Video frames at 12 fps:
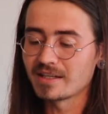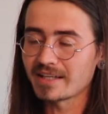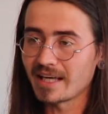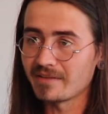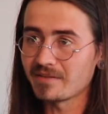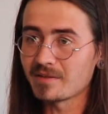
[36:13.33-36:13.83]

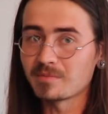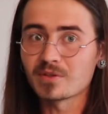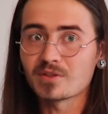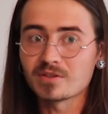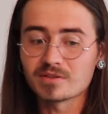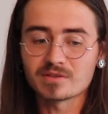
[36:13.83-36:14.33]
cave in
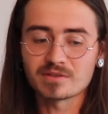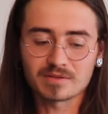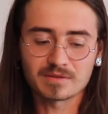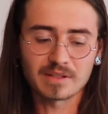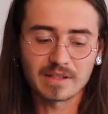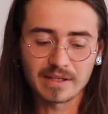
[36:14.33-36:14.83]

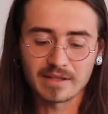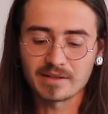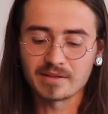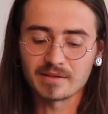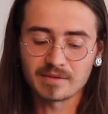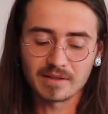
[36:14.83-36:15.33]
because
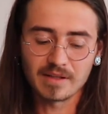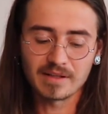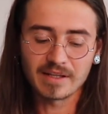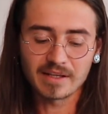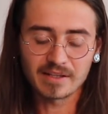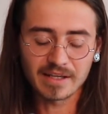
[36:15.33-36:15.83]
in
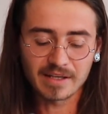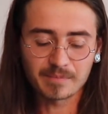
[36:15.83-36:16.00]
their